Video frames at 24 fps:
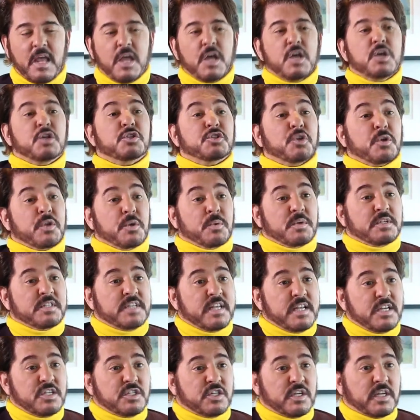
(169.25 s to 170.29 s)
So you were
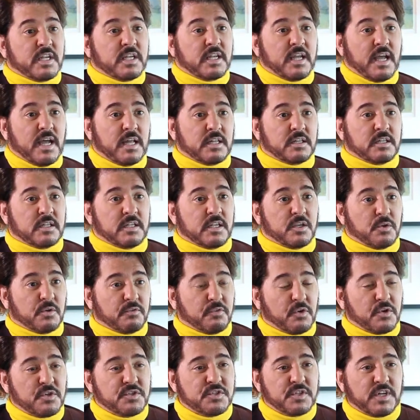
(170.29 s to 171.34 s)
teaching at the
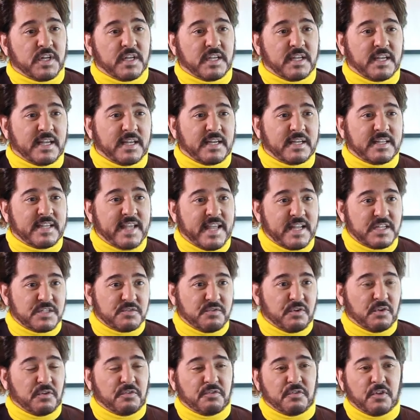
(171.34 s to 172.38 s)
university in
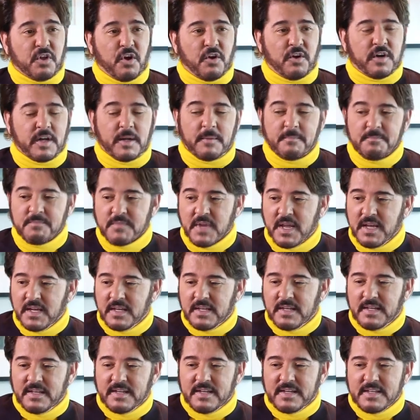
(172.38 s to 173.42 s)
Gainesville, Florida.
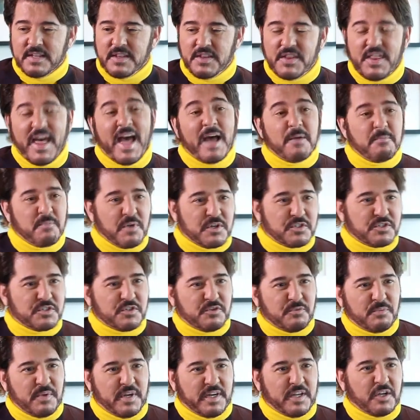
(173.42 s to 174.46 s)
That must
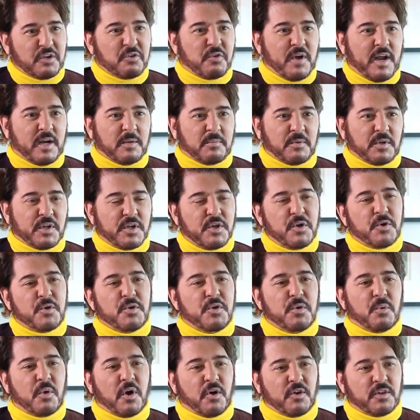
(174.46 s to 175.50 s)
have been incredible. Here
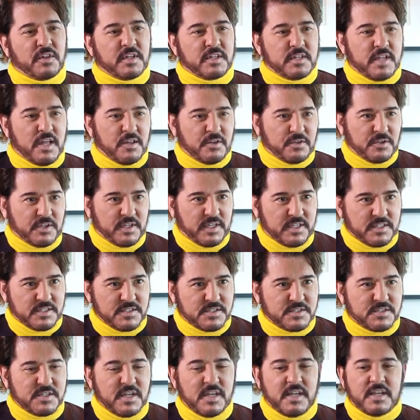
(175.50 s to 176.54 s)
you are in the
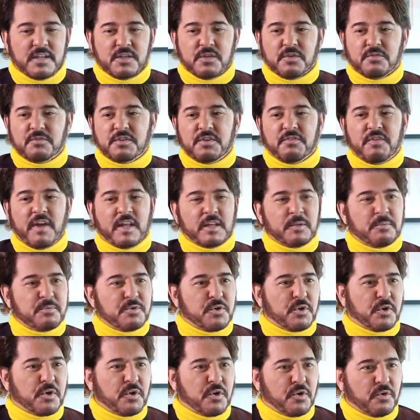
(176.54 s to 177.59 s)
Netherlands, you've developed
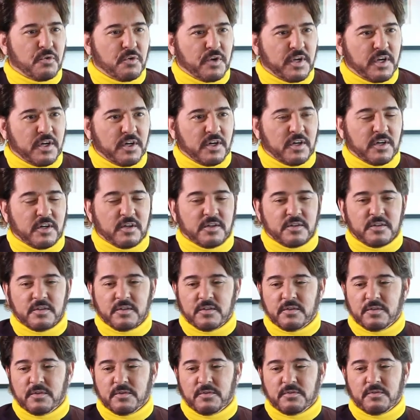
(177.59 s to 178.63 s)
your career,
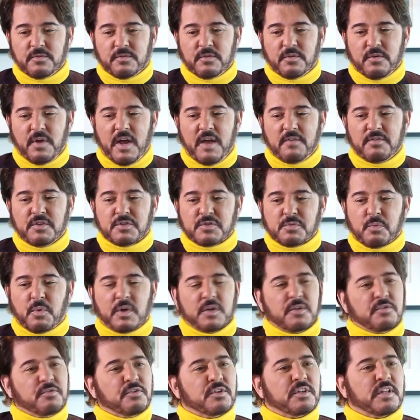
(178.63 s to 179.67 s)
you have this
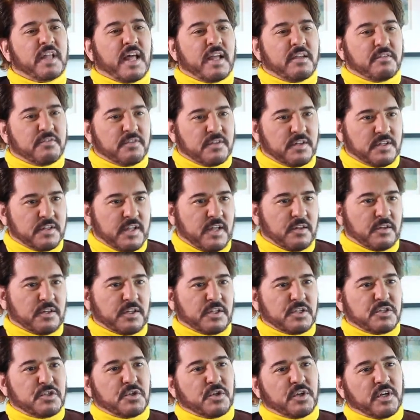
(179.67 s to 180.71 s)
wonderful life in the
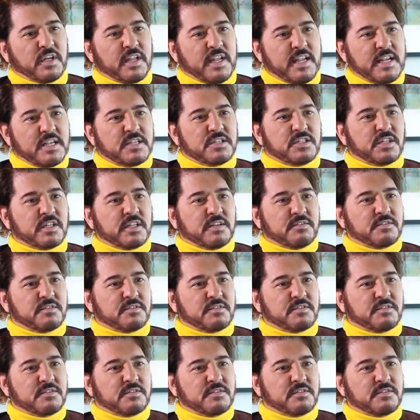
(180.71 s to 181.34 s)
Netherlands, you can easily have